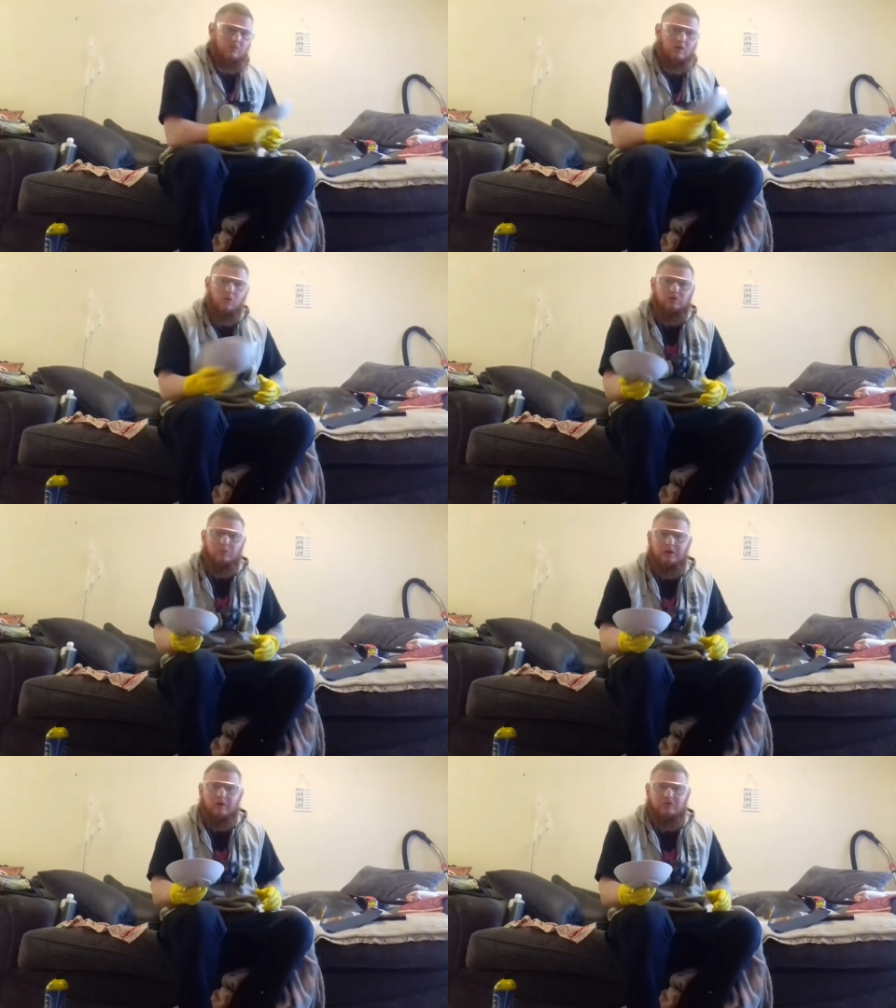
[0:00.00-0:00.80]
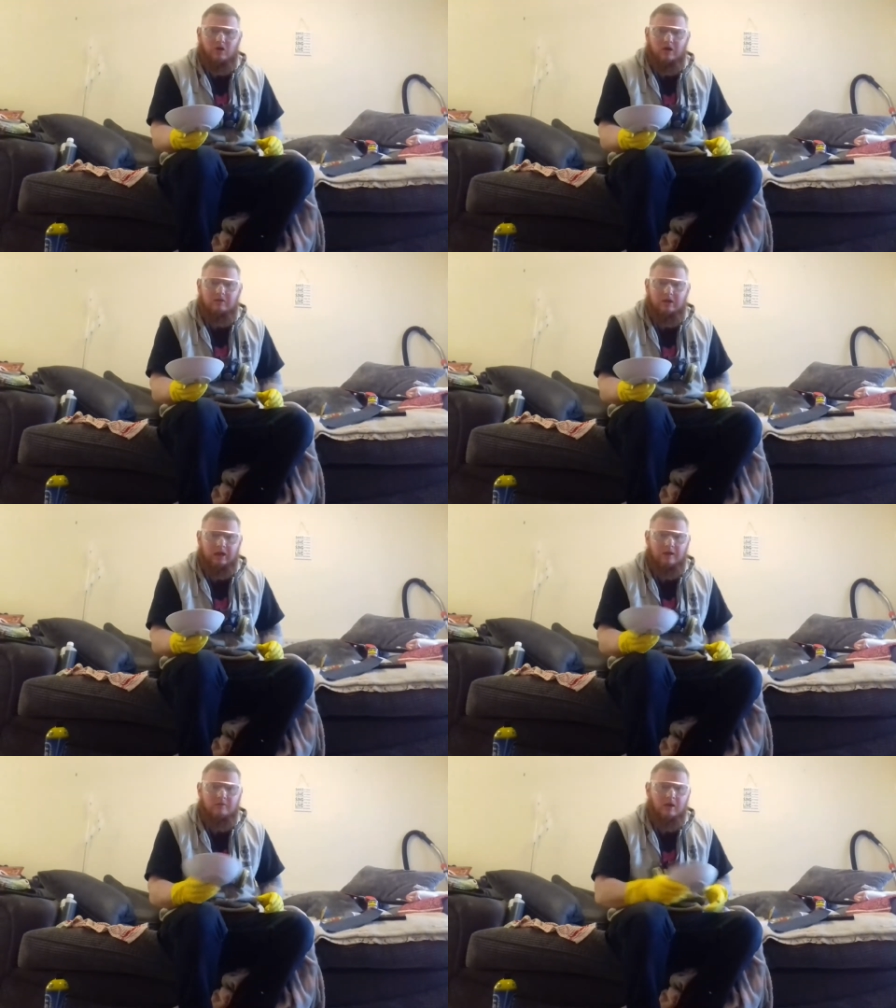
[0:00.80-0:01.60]
which will be off site here,
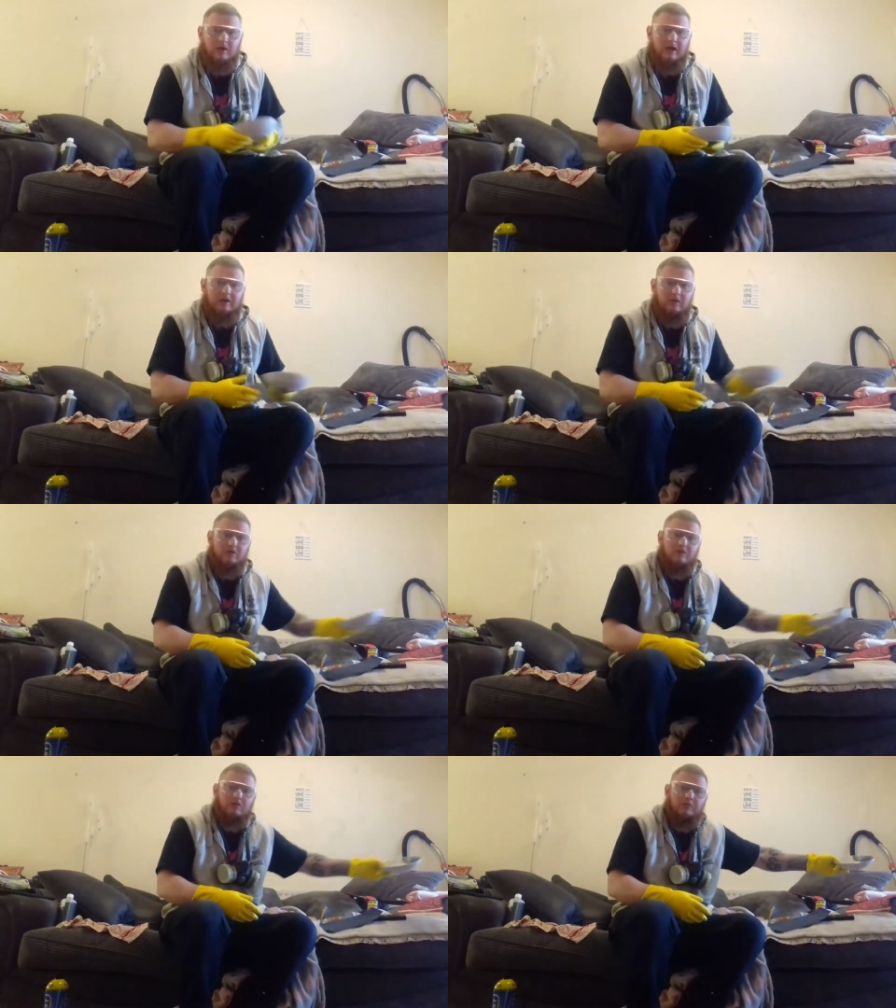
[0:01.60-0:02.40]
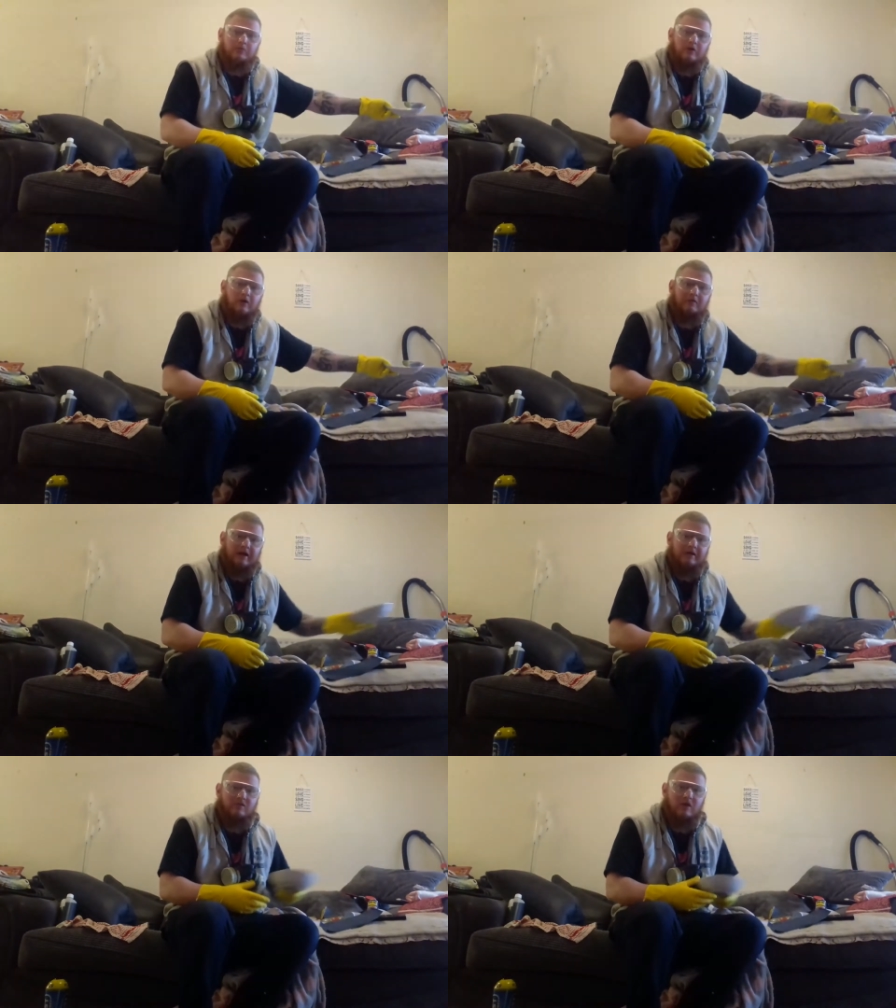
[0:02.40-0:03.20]
okay, because I've got to put it on a
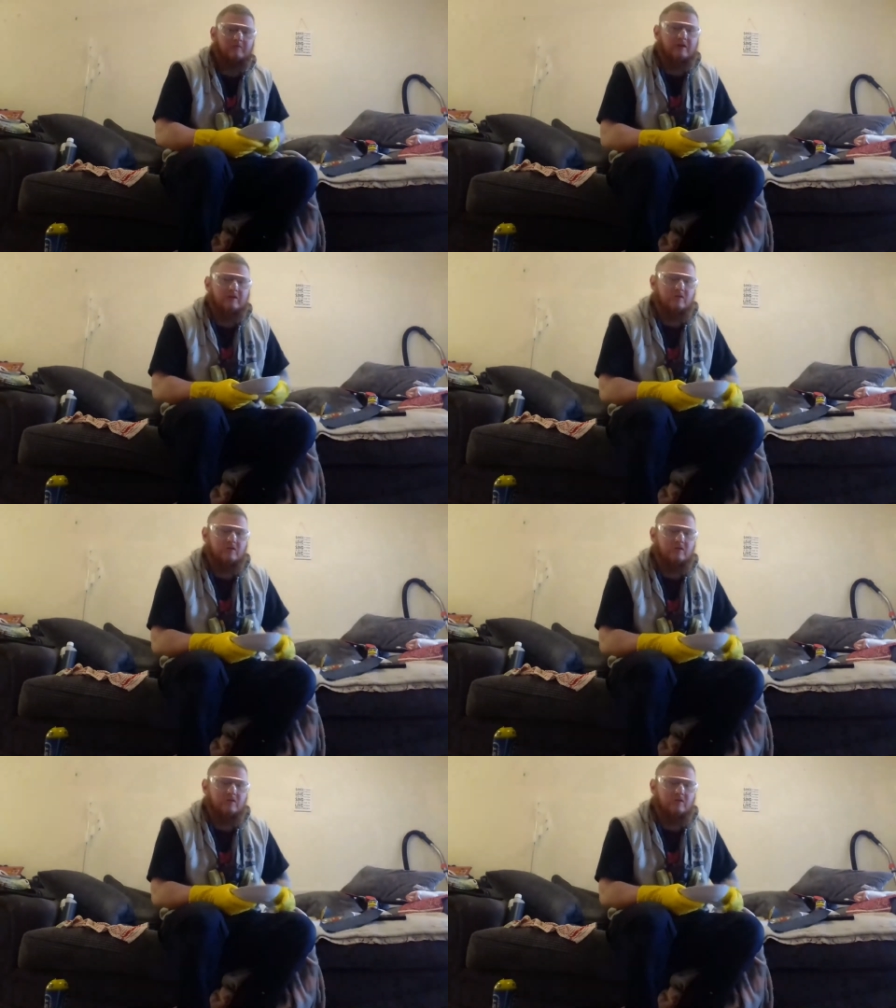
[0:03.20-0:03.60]
flat surface, so